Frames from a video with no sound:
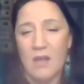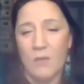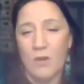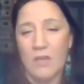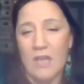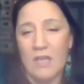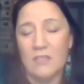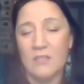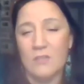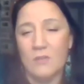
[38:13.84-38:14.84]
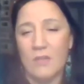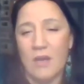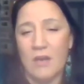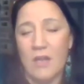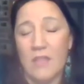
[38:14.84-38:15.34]
we're connected to
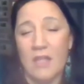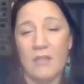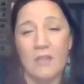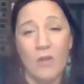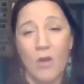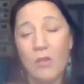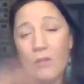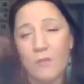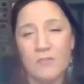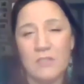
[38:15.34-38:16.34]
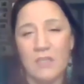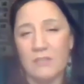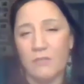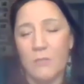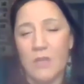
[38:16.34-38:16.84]
there. And that all of those
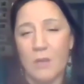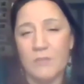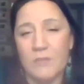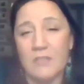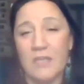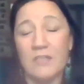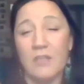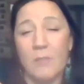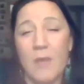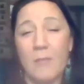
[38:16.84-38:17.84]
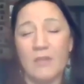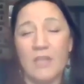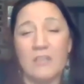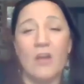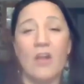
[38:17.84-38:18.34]
things for me are Basilda and Dildabamuk,
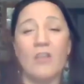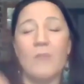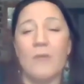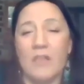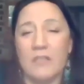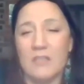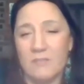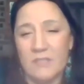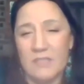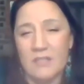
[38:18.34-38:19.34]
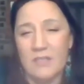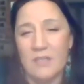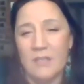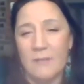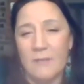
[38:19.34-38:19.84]
that's all of my relatives.
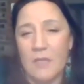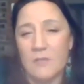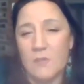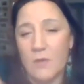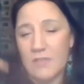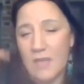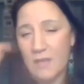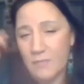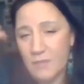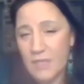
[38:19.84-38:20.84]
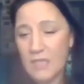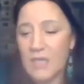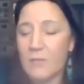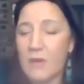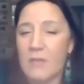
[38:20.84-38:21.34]
And so as I'm
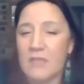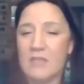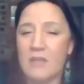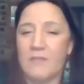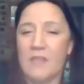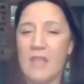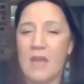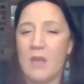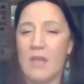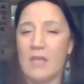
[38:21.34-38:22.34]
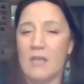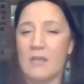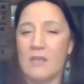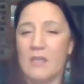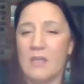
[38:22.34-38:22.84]
thinking about myself in that way and